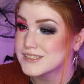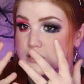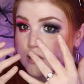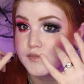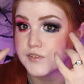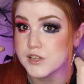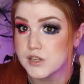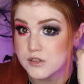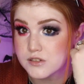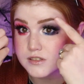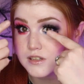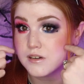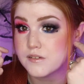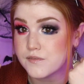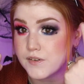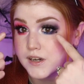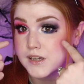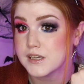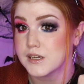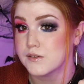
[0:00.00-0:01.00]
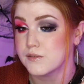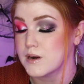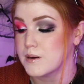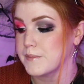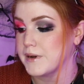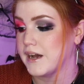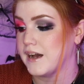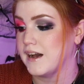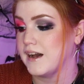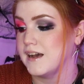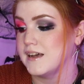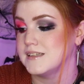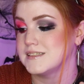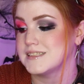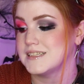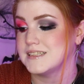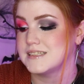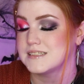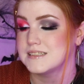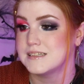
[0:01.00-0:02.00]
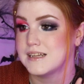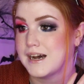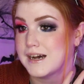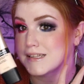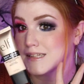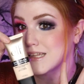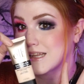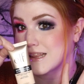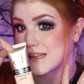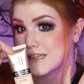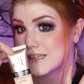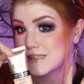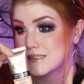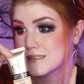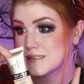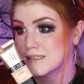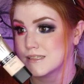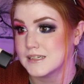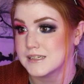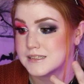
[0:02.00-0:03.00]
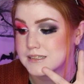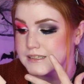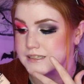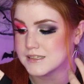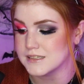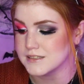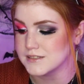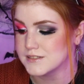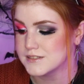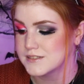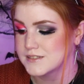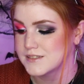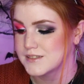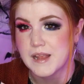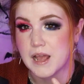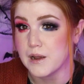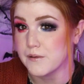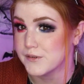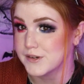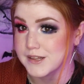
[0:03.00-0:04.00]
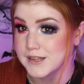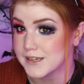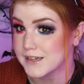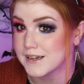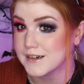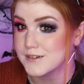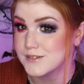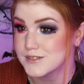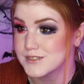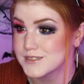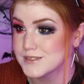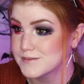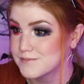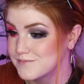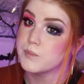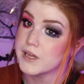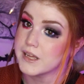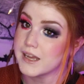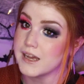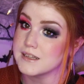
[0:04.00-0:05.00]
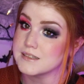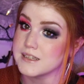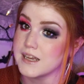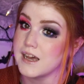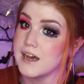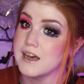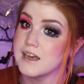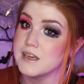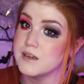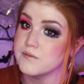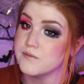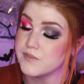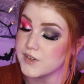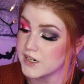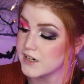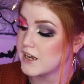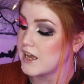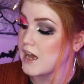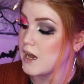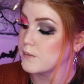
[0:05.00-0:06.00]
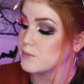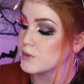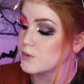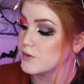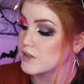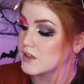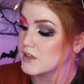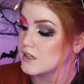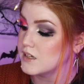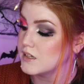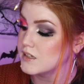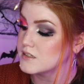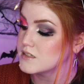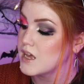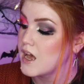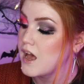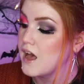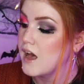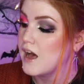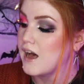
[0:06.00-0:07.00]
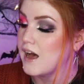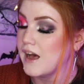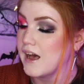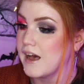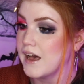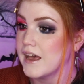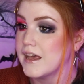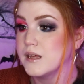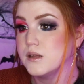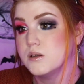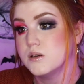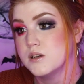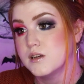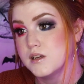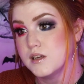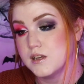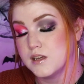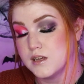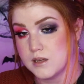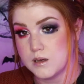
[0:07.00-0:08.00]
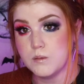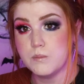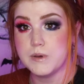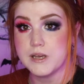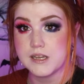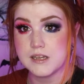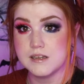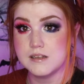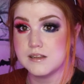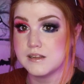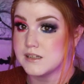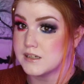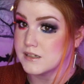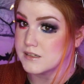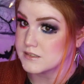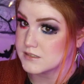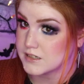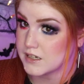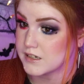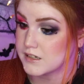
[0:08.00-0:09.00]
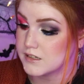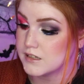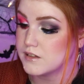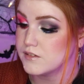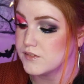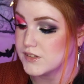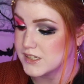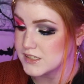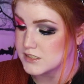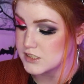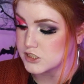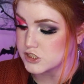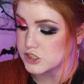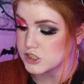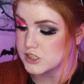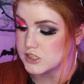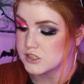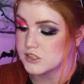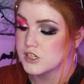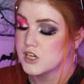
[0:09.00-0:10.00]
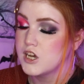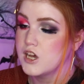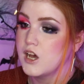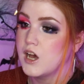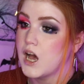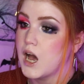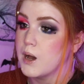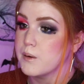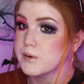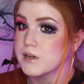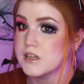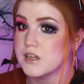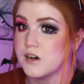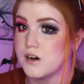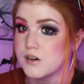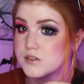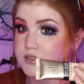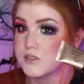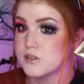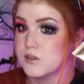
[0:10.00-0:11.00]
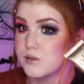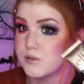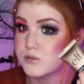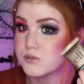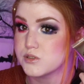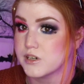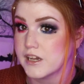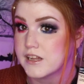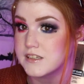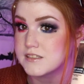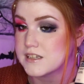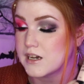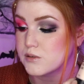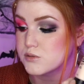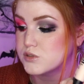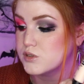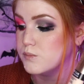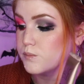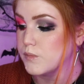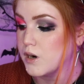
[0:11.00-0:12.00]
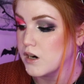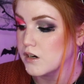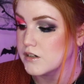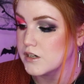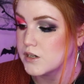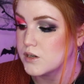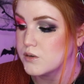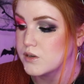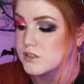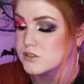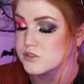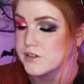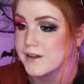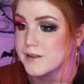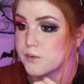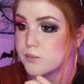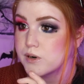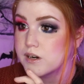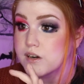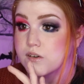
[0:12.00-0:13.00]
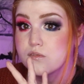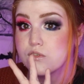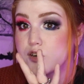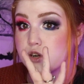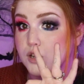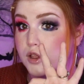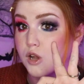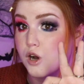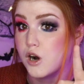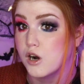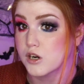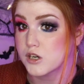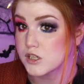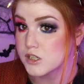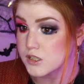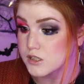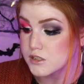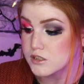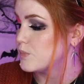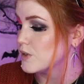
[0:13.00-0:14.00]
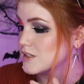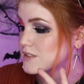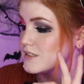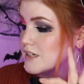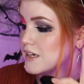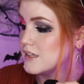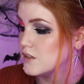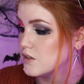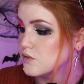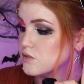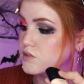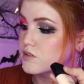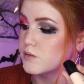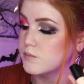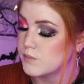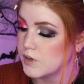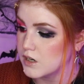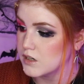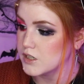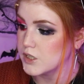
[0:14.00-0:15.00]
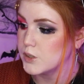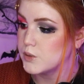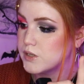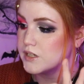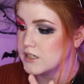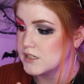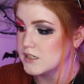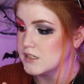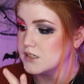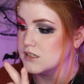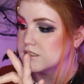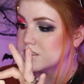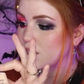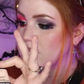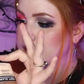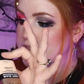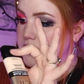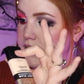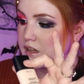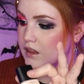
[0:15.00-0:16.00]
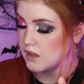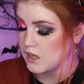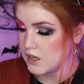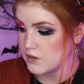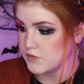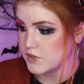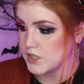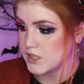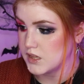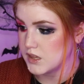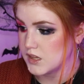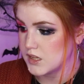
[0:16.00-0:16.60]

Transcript: So if it looks a little funky around my eyes, it's not this, it is everything else. But I gotta say, I am very happy with this. I am making the executive decision. I'm gonna also try this out tomorrow and try to wear it for longer. But side note, tomorrow is the 11th.